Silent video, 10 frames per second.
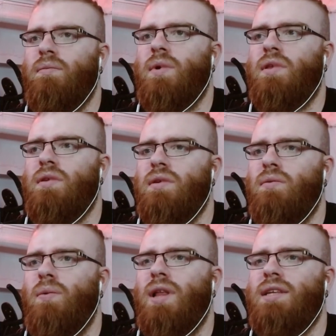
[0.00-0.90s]
But
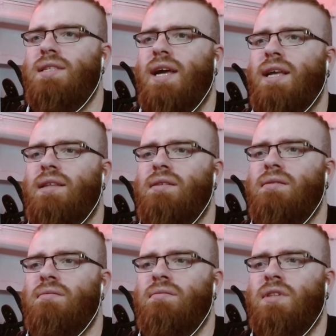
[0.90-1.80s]
what's like
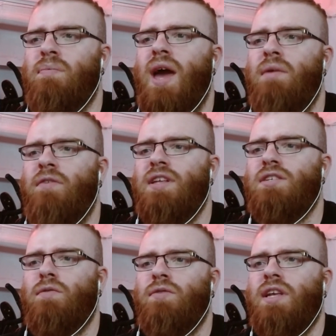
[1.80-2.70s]
the benefits
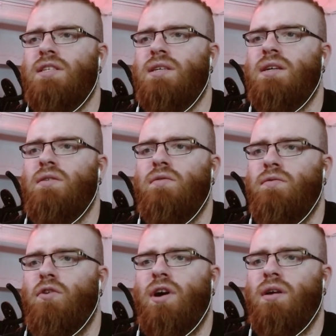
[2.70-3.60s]
of this
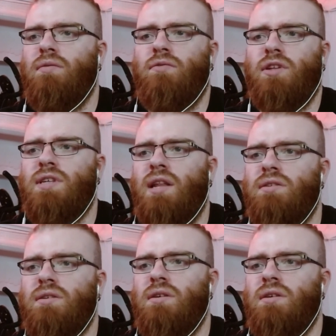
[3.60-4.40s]
for her, for the Cylons?